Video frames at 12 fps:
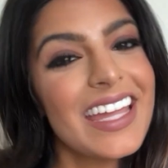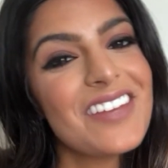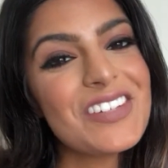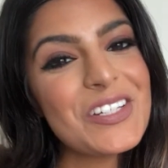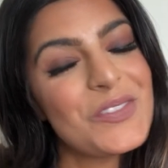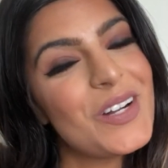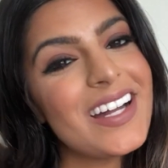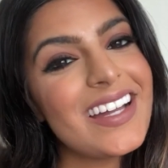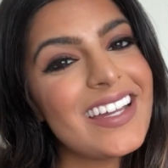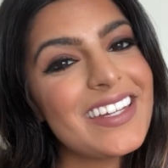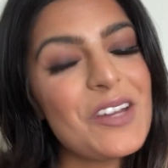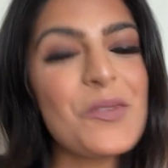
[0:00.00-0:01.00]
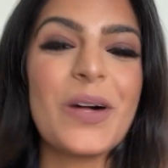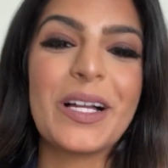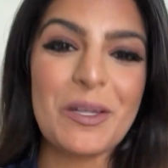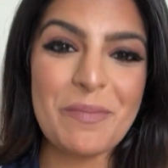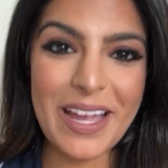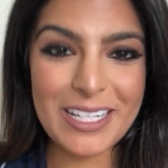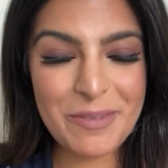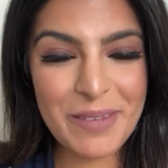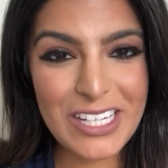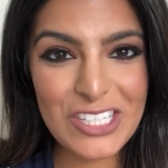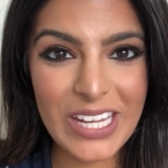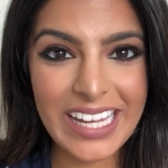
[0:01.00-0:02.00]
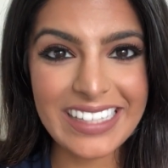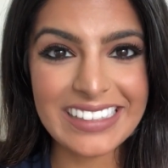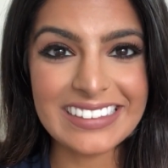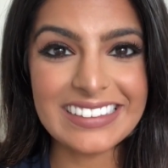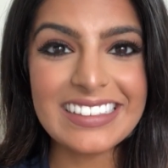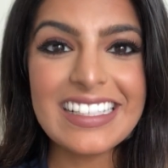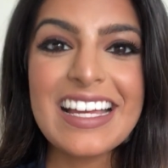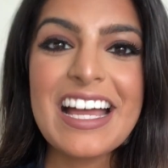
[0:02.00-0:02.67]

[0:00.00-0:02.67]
Hi everyone, welcome back to my channel.